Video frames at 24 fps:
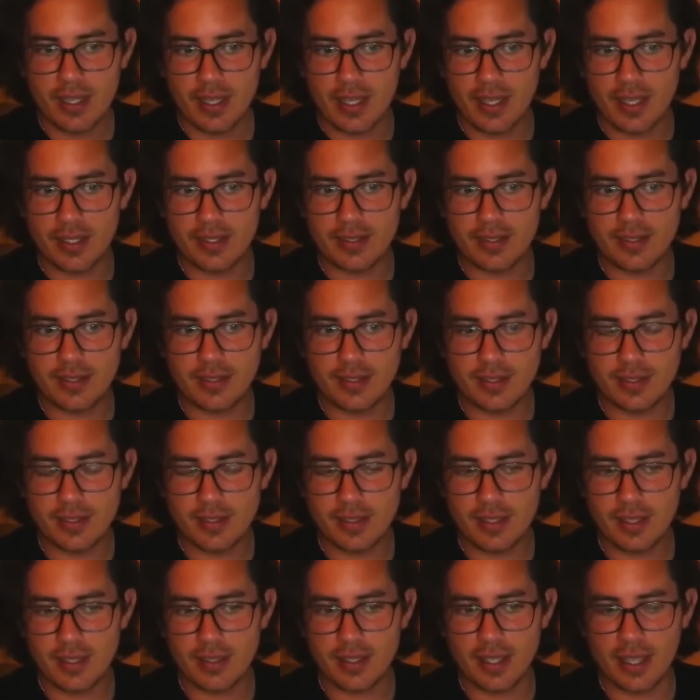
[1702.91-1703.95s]
is
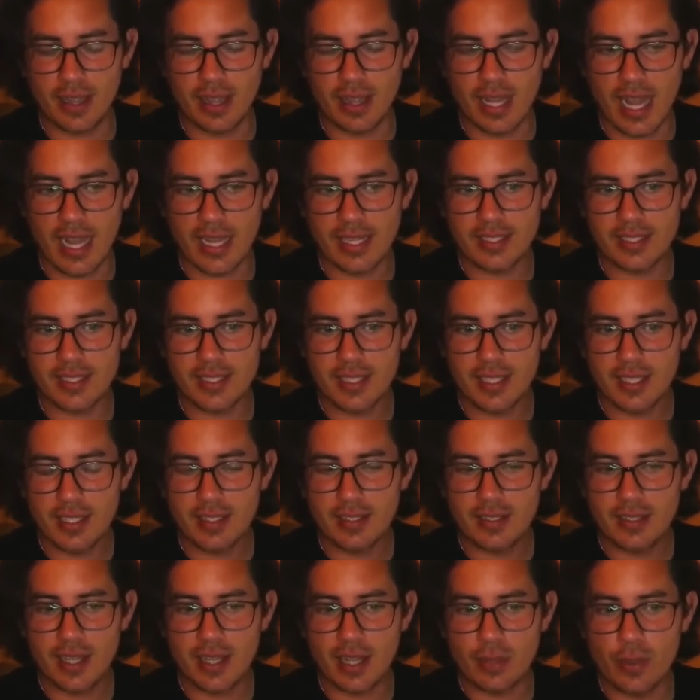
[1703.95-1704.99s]
the light
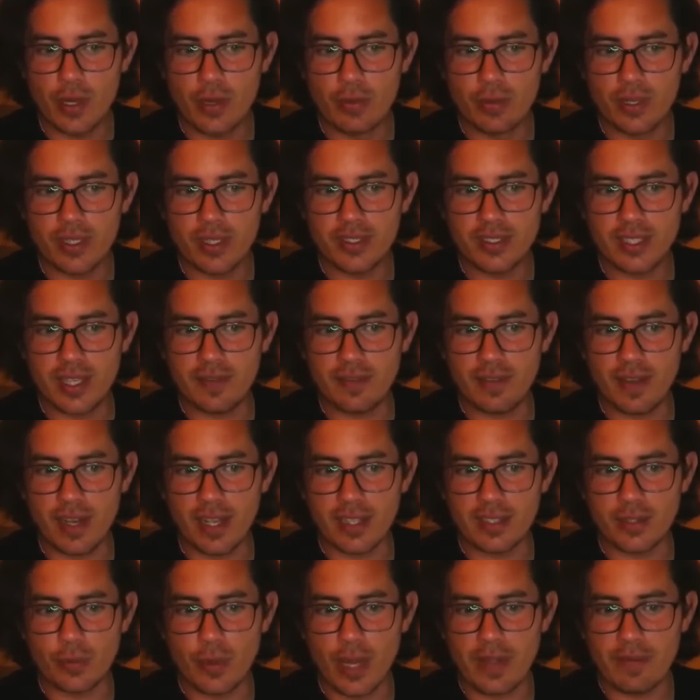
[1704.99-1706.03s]
that we receive
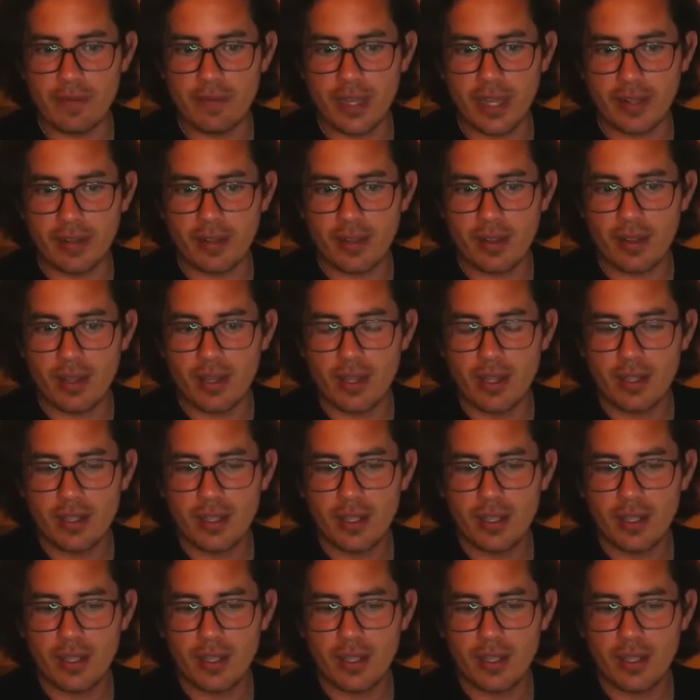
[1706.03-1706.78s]
as a wavelength